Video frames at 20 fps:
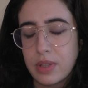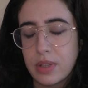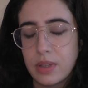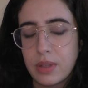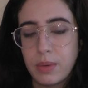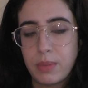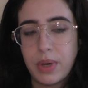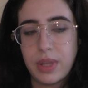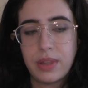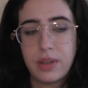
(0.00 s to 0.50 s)

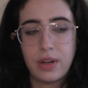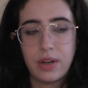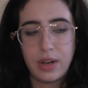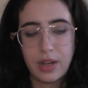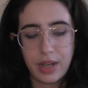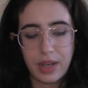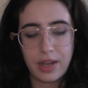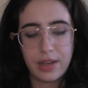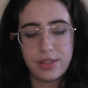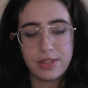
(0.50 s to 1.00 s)
the weather
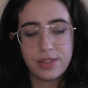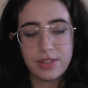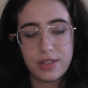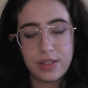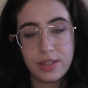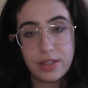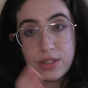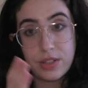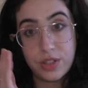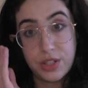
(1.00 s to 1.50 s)
has
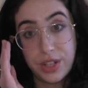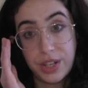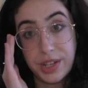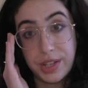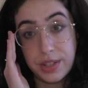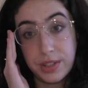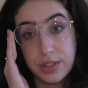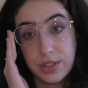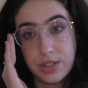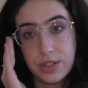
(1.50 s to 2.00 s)

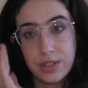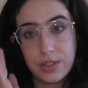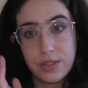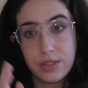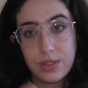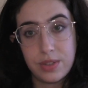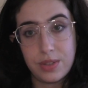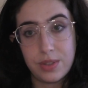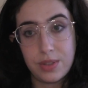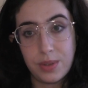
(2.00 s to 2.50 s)
changed
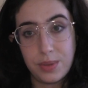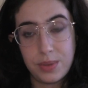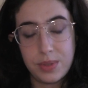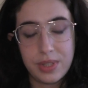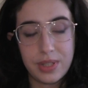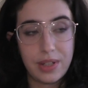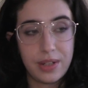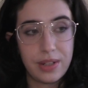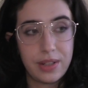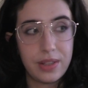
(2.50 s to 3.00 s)
so
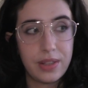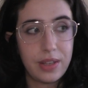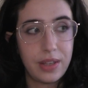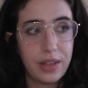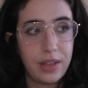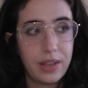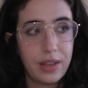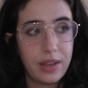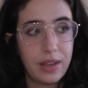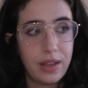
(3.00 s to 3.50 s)

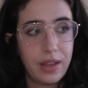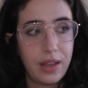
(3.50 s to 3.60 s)
suddenly.